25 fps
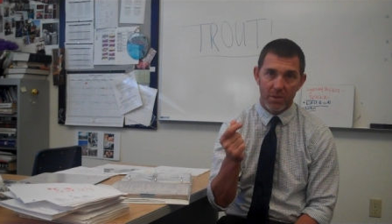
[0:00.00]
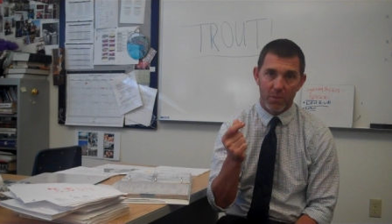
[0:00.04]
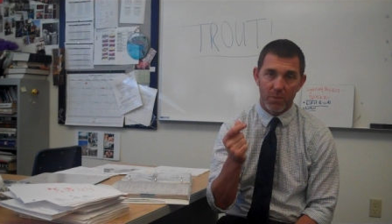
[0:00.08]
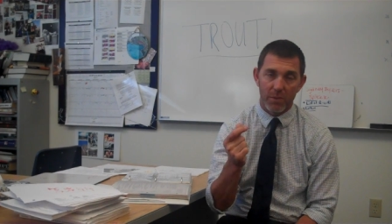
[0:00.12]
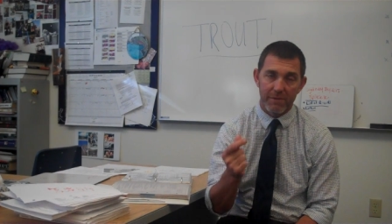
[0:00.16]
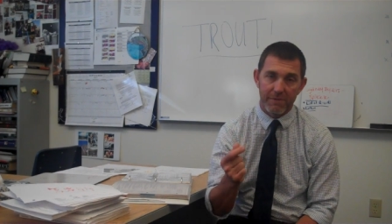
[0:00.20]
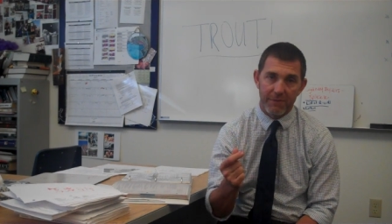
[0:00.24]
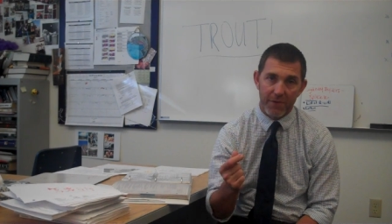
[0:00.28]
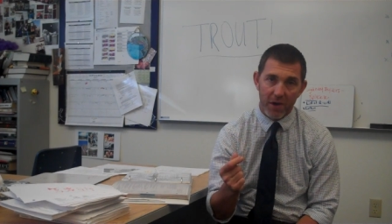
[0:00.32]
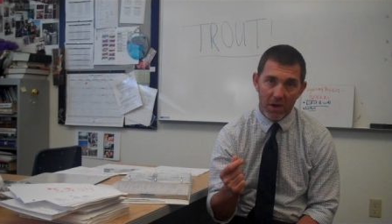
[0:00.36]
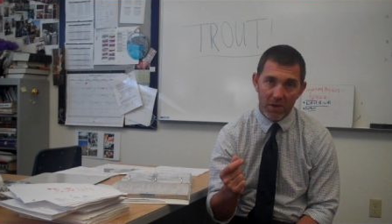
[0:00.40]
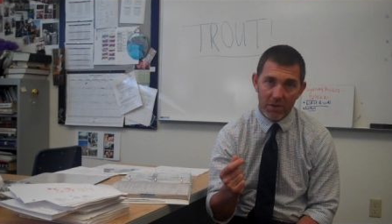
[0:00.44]

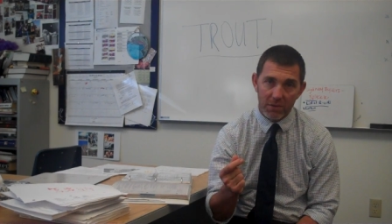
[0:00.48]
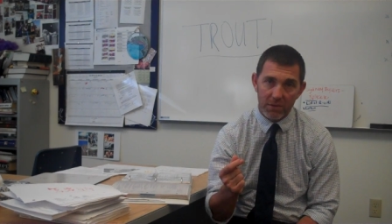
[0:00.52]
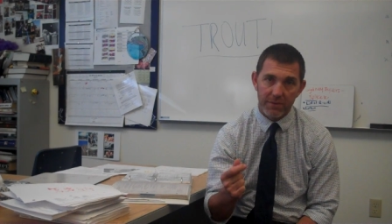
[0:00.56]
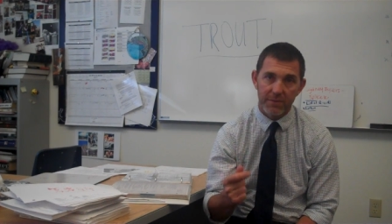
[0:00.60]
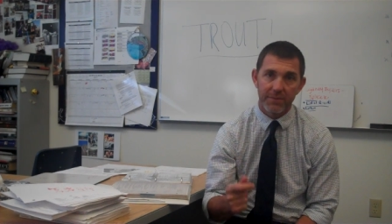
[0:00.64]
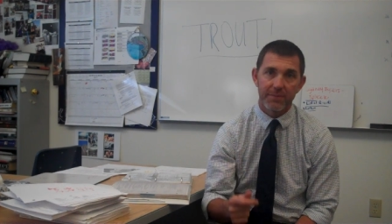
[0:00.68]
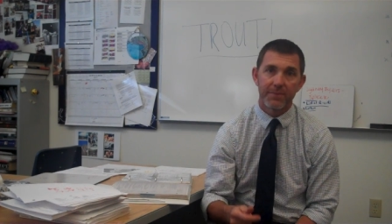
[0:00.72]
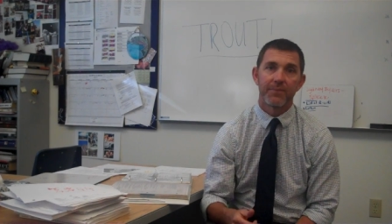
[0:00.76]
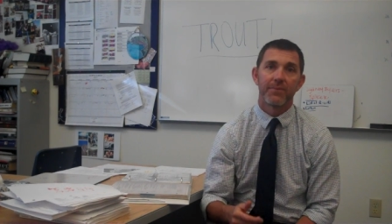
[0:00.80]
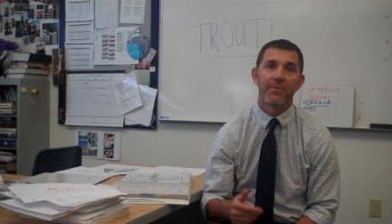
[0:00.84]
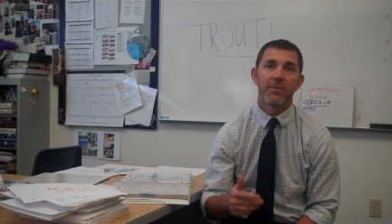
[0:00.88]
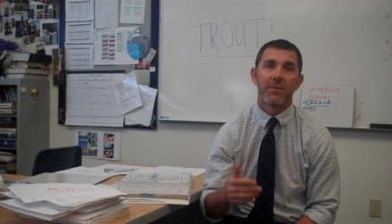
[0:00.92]
We
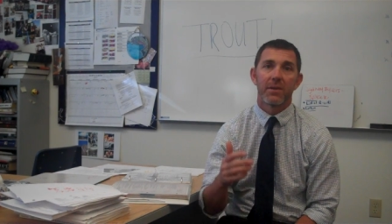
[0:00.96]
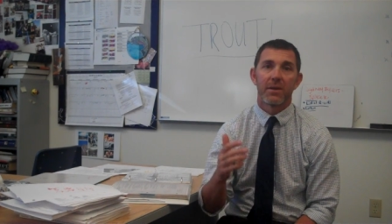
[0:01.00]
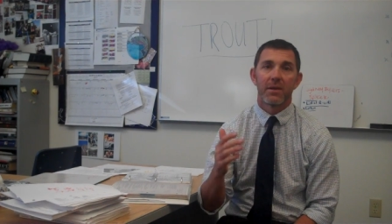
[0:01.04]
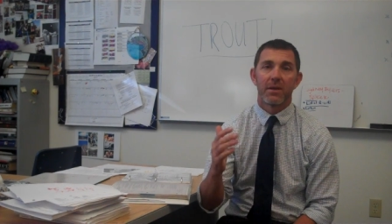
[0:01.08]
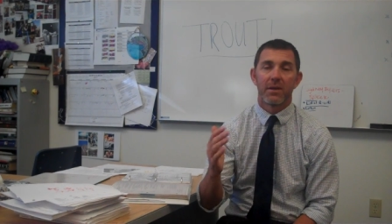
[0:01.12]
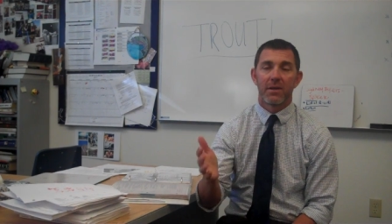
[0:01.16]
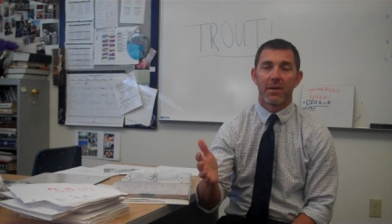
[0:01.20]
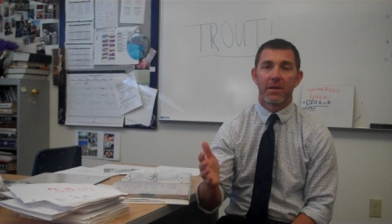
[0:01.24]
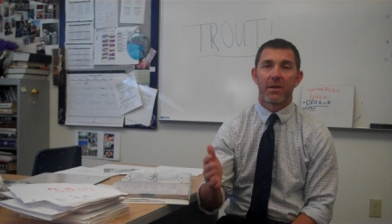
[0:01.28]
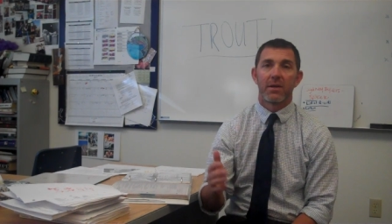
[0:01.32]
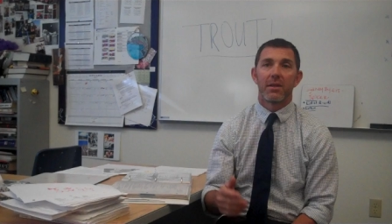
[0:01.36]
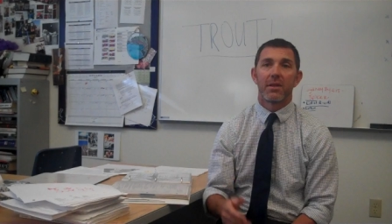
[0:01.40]
vote.
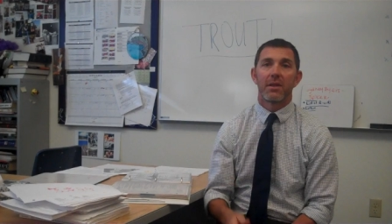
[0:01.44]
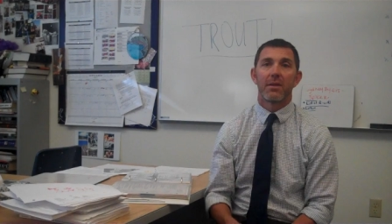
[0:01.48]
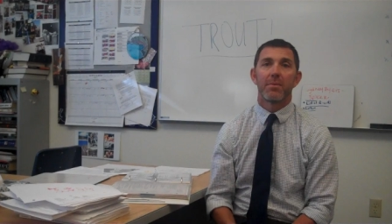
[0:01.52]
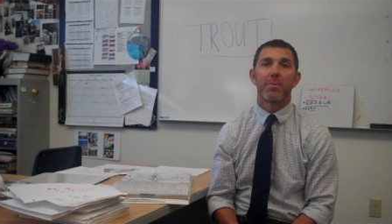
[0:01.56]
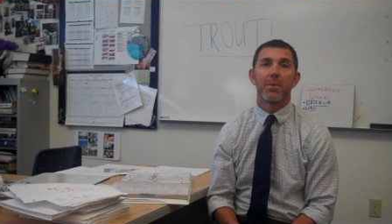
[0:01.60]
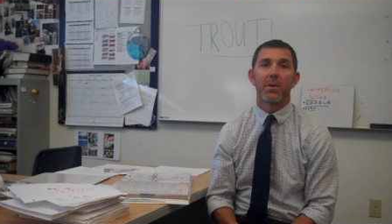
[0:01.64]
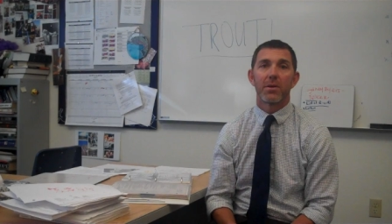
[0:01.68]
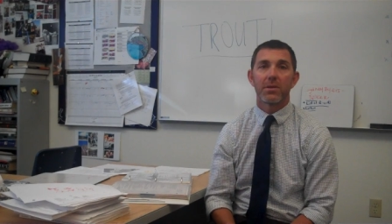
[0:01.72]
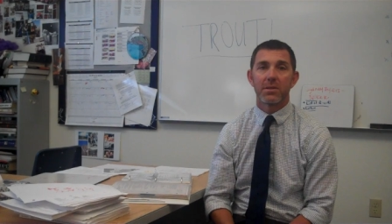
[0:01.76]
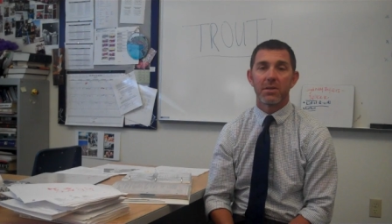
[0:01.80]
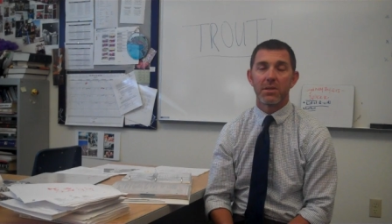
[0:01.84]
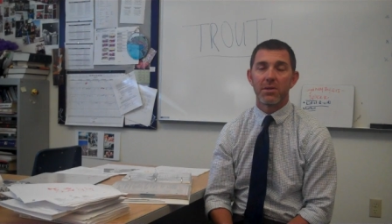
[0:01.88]
The
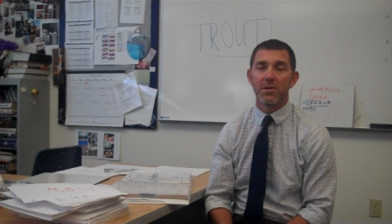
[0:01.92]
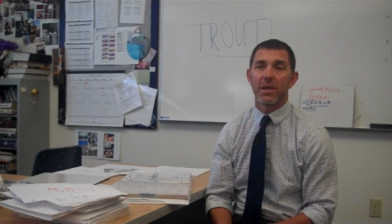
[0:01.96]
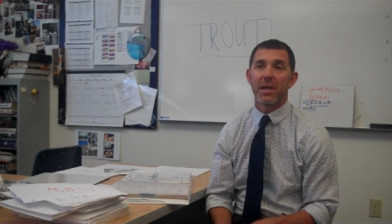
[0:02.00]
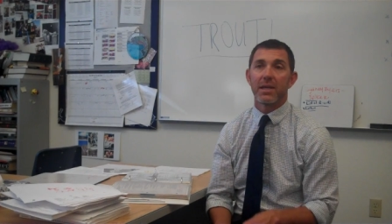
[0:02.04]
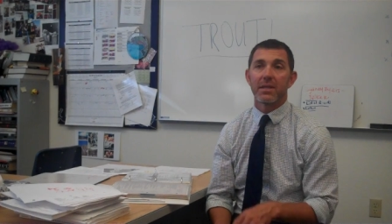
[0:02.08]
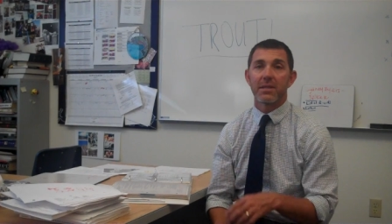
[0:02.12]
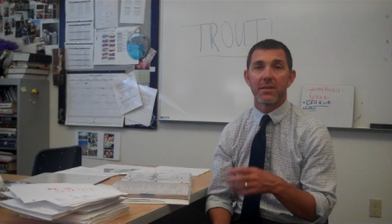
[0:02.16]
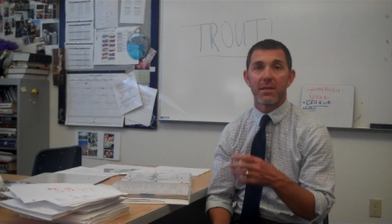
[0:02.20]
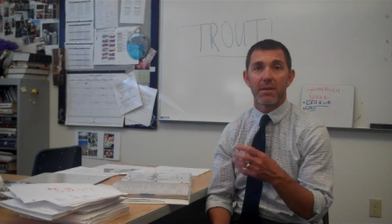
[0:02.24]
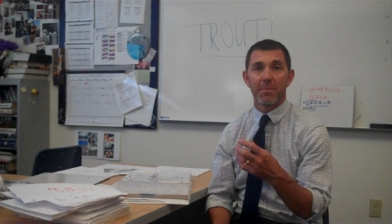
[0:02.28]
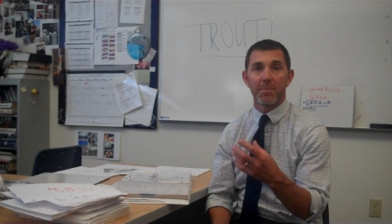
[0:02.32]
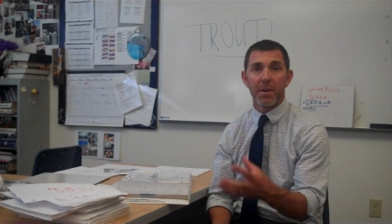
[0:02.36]
person who
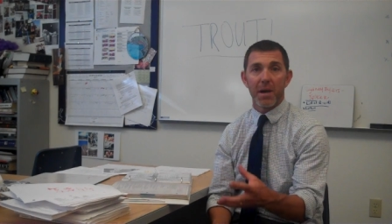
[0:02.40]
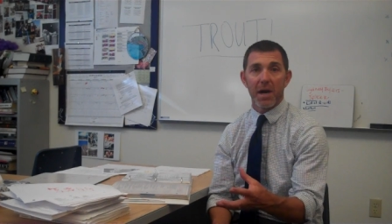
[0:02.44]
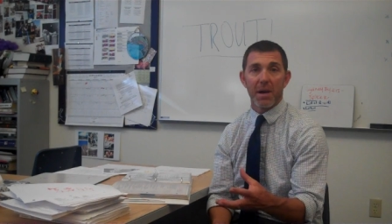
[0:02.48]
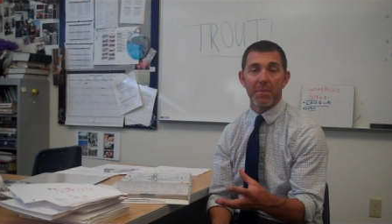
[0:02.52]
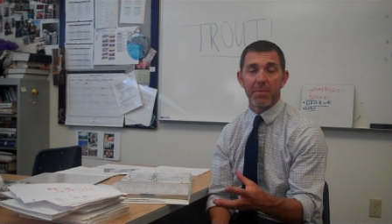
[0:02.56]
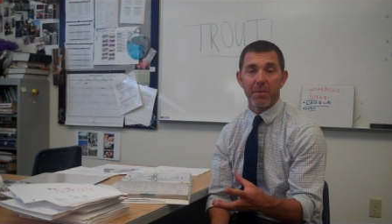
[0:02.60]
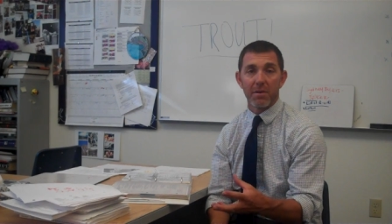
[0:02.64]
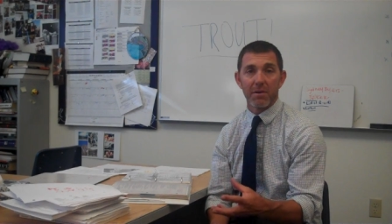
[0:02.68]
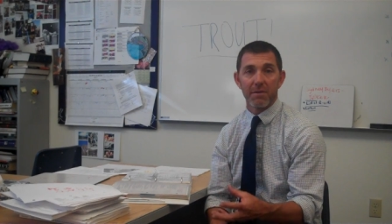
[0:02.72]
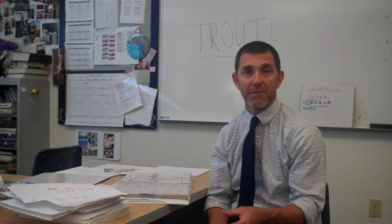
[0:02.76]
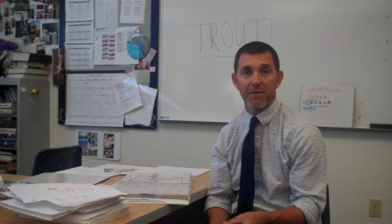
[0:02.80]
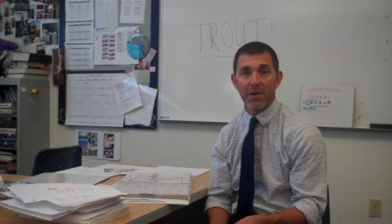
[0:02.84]
gets the
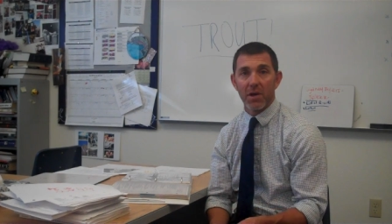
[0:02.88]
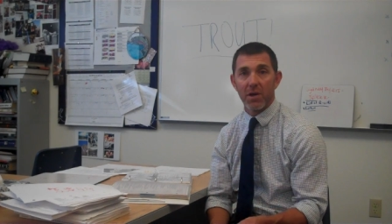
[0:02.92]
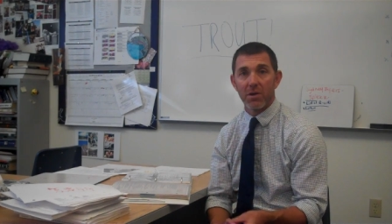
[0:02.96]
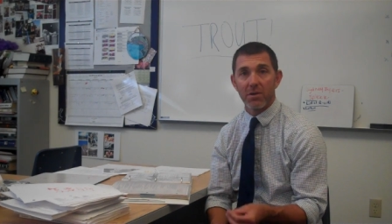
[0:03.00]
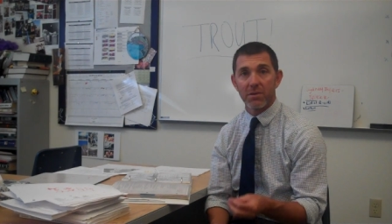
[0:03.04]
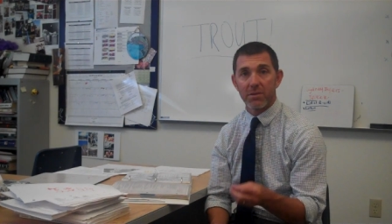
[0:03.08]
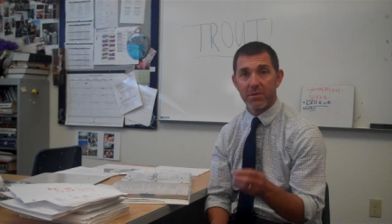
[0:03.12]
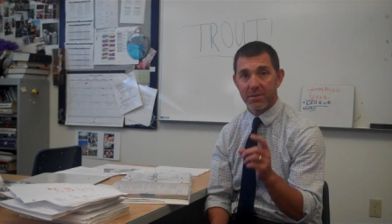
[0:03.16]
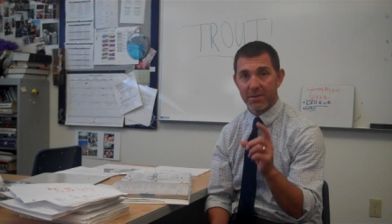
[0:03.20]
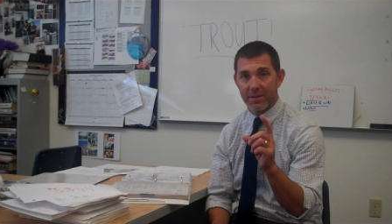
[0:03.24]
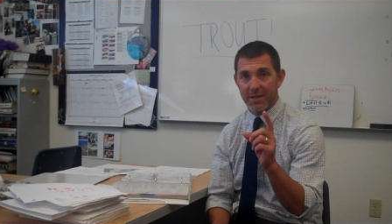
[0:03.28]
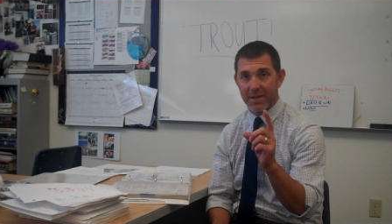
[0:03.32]
popular
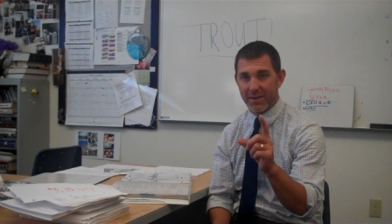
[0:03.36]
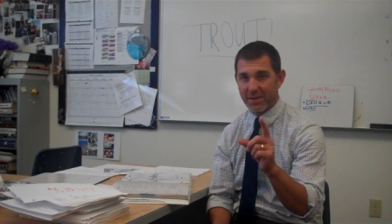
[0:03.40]
vote.